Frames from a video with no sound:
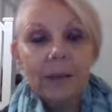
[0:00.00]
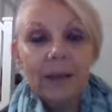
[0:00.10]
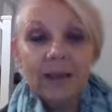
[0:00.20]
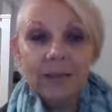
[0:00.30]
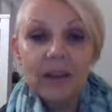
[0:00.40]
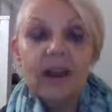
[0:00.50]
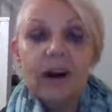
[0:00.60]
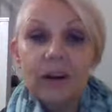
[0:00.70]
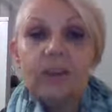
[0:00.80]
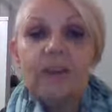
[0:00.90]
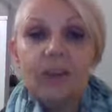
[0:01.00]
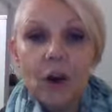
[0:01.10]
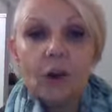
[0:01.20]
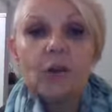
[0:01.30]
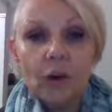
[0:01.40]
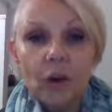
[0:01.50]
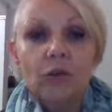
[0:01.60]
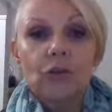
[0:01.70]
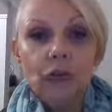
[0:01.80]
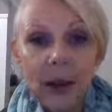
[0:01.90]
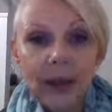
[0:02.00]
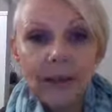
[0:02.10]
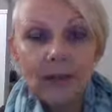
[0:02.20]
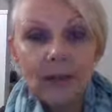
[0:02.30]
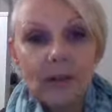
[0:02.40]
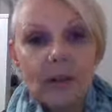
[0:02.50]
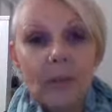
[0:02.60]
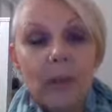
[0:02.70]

because they are so stressed.